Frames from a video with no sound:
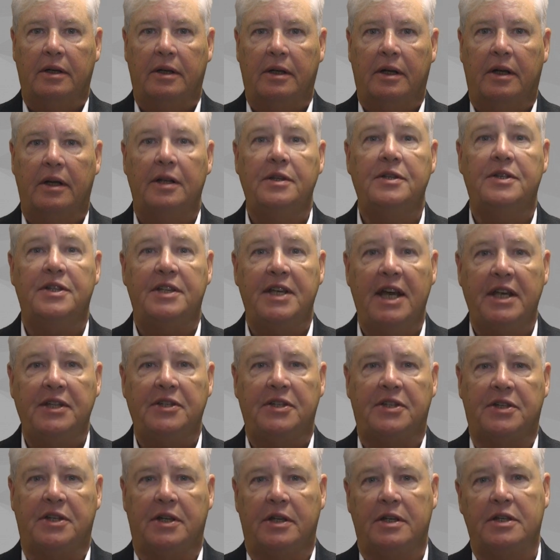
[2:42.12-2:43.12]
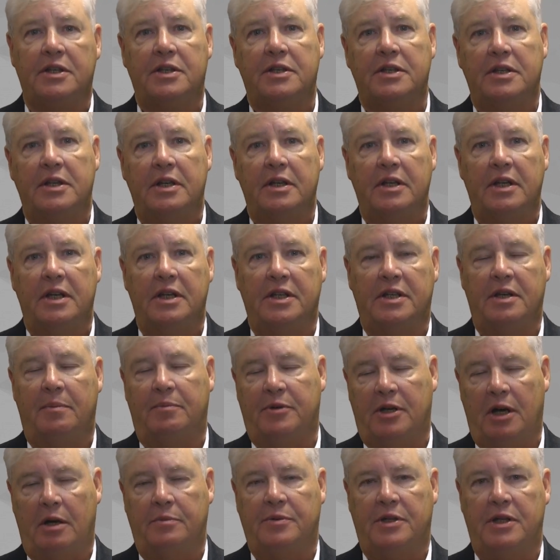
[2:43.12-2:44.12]
Consensus is
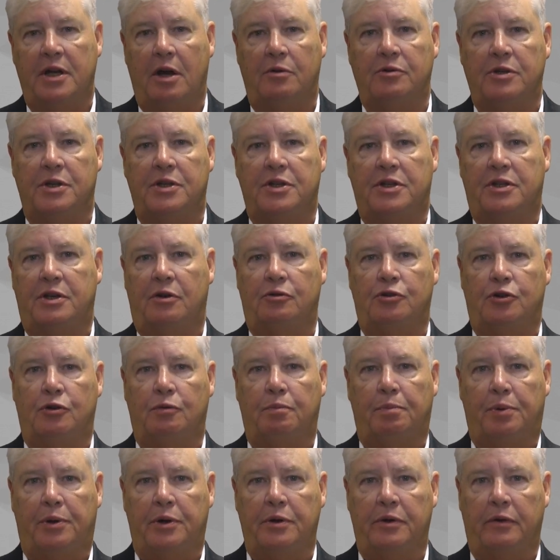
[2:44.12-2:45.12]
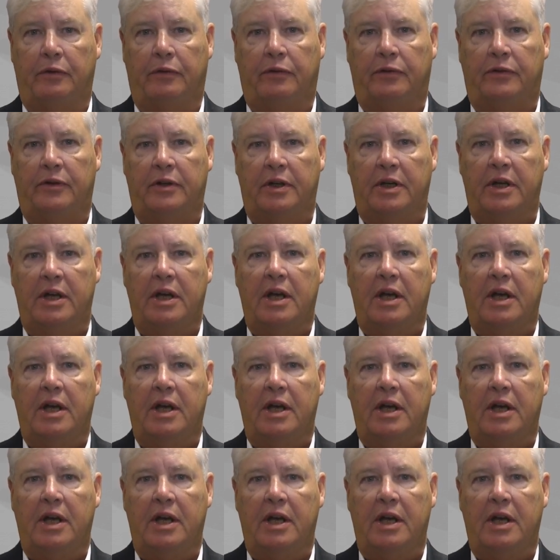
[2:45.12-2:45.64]
sometimes known as social proof.